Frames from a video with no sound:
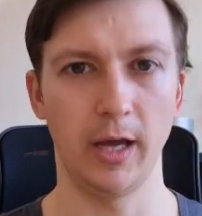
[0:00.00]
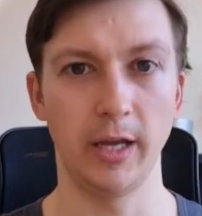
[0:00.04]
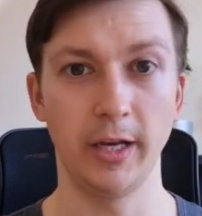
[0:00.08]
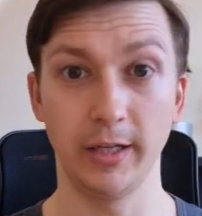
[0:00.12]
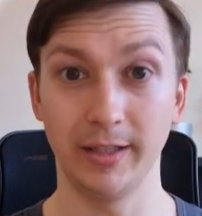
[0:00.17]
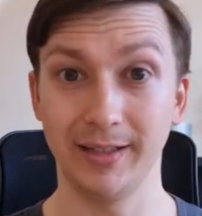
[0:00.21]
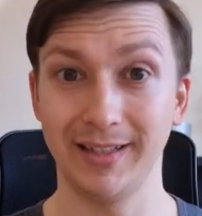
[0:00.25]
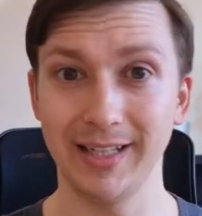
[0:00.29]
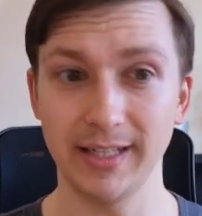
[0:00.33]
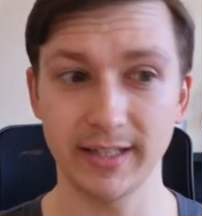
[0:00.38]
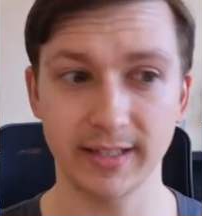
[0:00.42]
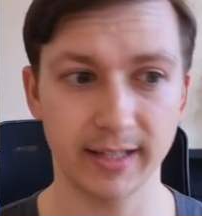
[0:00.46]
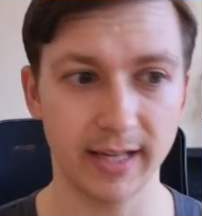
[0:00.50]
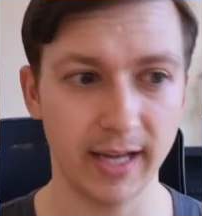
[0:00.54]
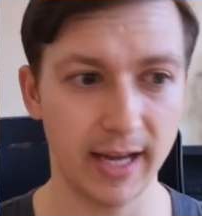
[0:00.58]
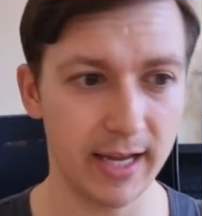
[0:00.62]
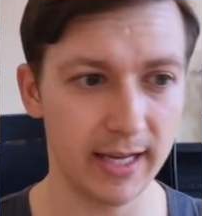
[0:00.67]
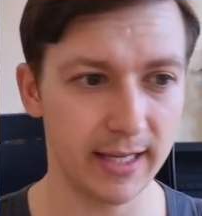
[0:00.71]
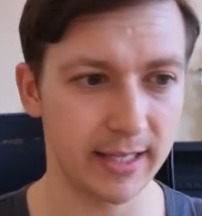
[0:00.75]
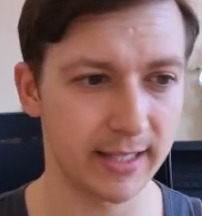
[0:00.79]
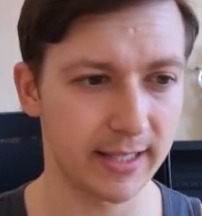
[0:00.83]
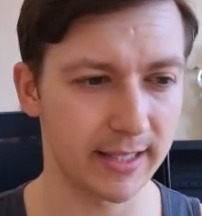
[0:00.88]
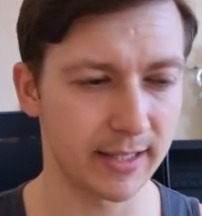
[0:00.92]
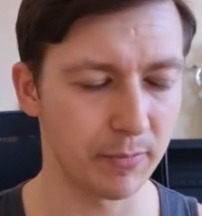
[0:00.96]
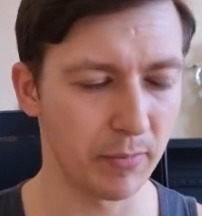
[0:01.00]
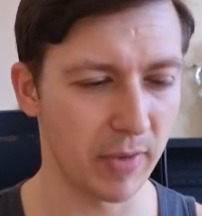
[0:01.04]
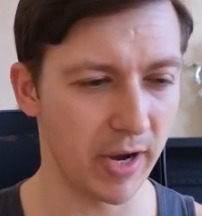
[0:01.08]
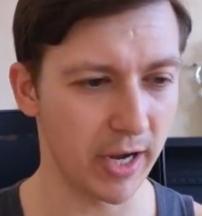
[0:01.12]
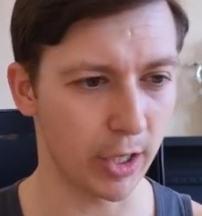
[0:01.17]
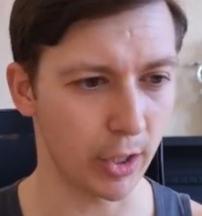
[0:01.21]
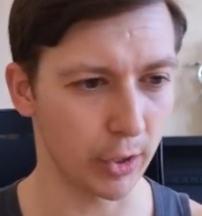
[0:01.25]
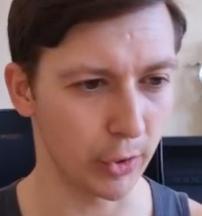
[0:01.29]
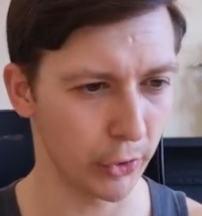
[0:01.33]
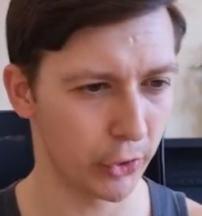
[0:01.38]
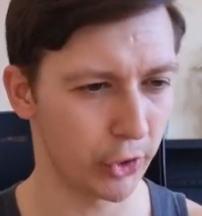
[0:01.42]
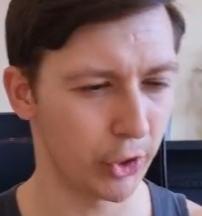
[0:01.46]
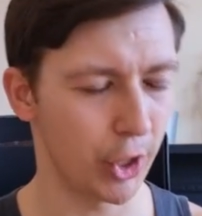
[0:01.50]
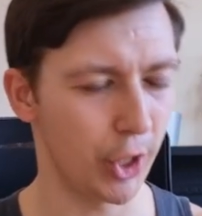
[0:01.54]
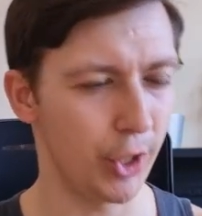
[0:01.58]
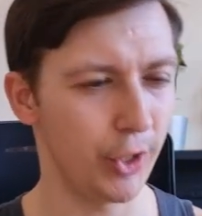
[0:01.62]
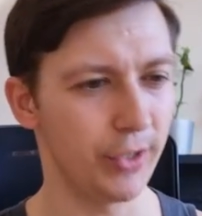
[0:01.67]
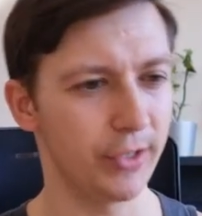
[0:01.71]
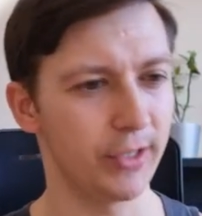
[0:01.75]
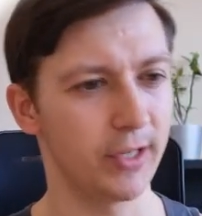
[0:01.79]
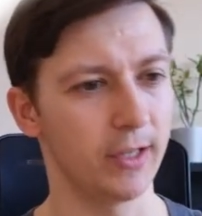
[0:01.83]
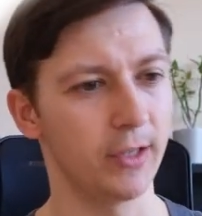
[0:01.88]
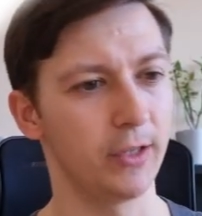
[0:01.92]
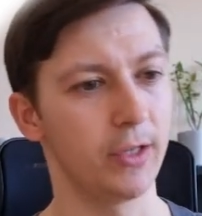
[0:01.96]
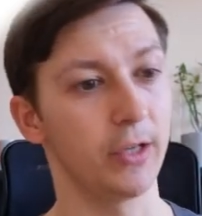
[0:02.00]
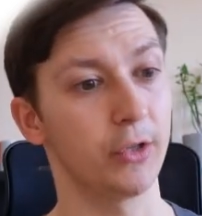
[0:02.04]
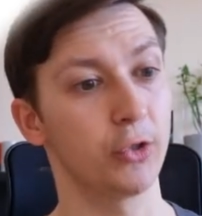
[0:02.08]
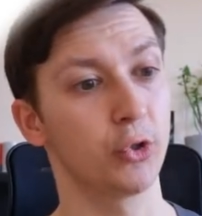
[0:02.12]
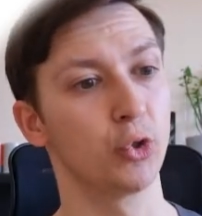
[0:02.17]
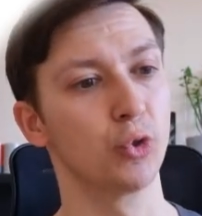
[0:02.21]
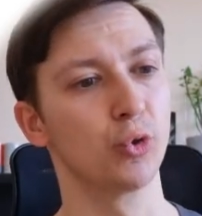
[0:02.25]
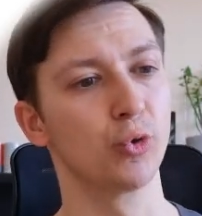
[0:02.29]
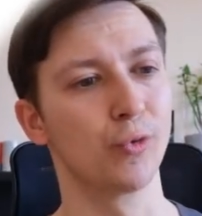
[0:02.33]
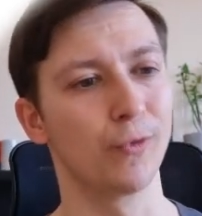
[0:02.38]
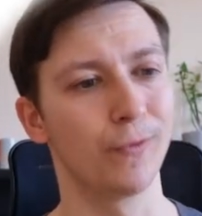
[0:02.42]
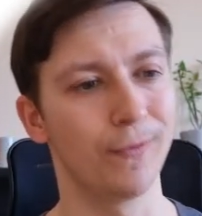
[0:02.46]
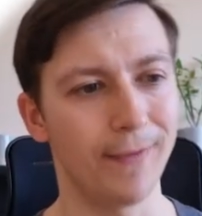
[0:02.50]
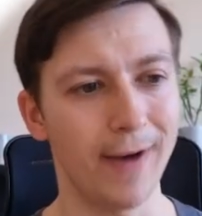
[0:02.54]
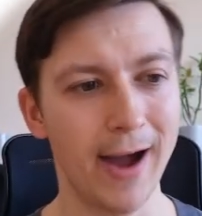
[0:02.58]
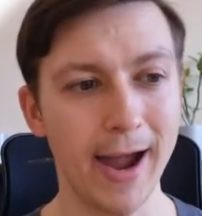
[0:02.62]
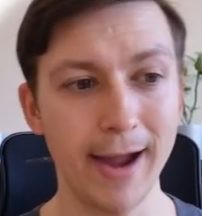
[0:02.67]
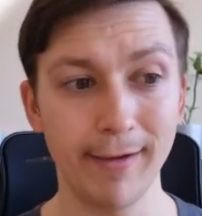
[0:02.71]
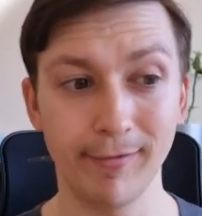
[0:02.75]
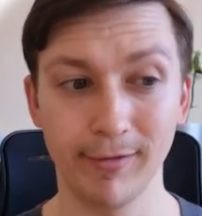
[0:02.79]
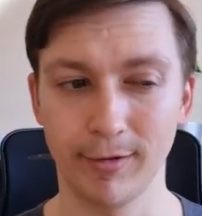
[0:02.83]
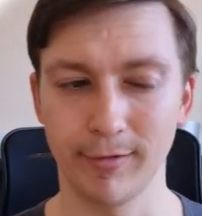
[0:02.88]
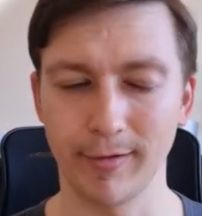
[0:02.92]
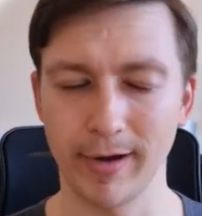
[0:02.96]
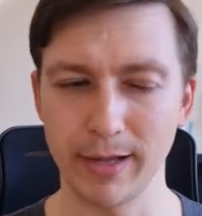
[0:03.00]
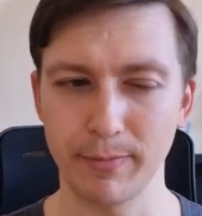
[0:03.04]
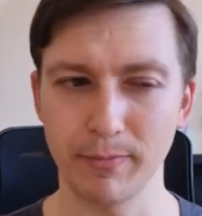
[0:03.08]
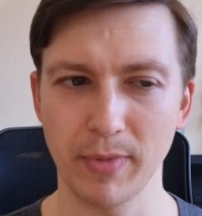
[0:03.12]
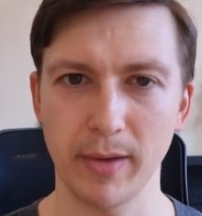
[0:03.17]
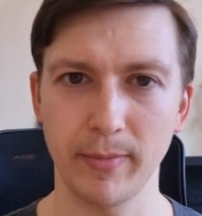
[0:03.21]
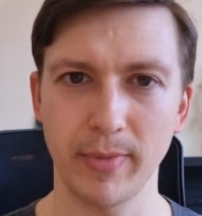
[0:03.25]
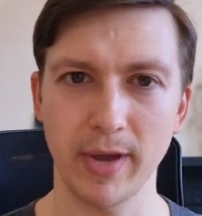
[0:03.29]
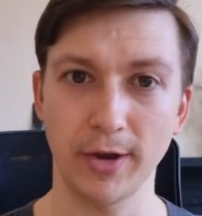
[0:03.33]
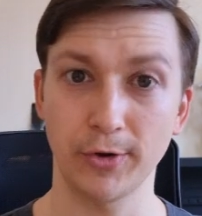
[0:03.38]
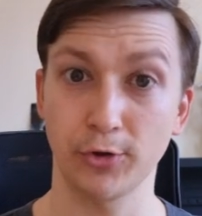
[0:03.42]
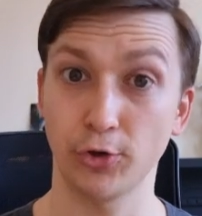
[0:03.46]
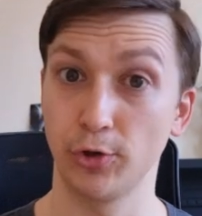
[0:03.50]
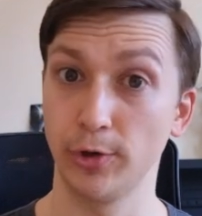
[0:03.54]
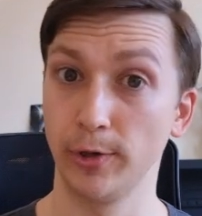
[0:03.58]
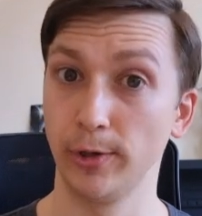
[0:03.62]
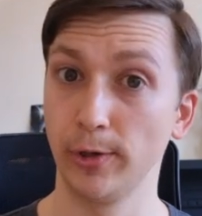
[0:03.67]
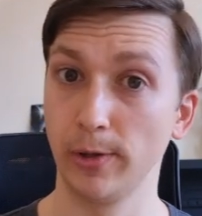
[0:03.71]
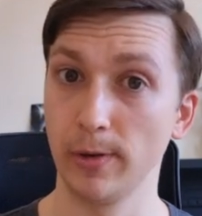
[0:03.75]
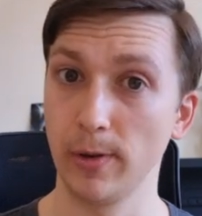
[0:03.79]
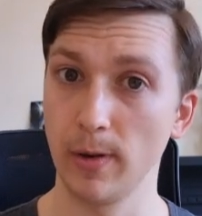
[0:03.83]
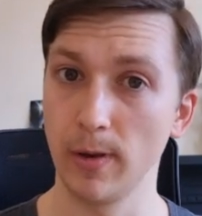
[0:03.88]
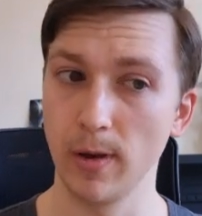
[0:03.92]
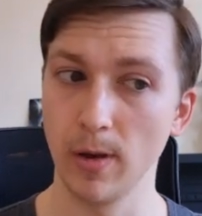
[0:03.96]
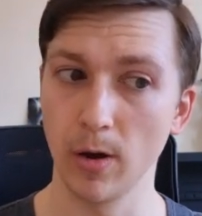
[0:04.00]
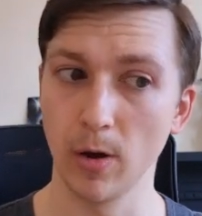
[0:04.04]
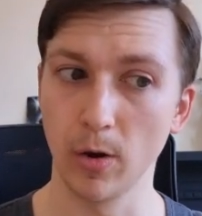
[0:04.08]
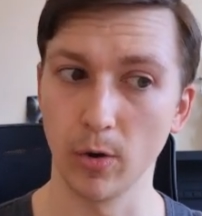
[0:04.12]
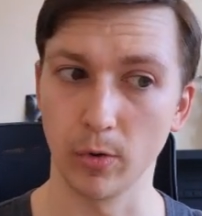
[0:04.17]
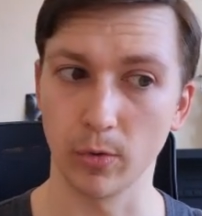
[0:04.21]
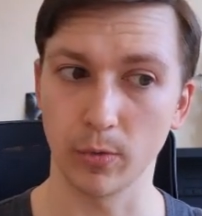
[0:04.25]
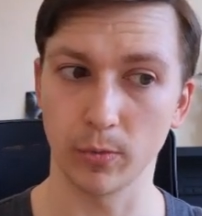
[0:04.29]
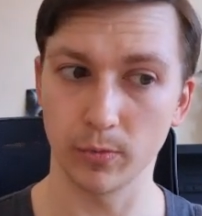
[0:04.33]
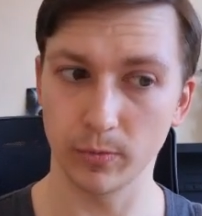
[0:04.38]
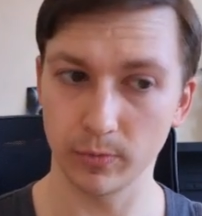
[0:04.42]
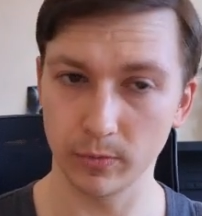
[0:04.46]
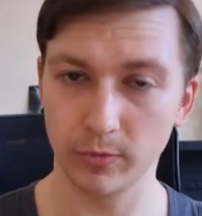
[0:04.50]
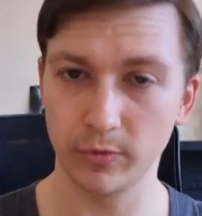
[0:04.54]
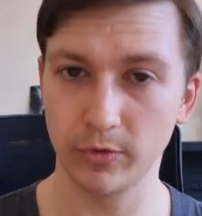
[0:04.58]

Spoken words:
And in this case, my concern is that the survival rate might be actually low,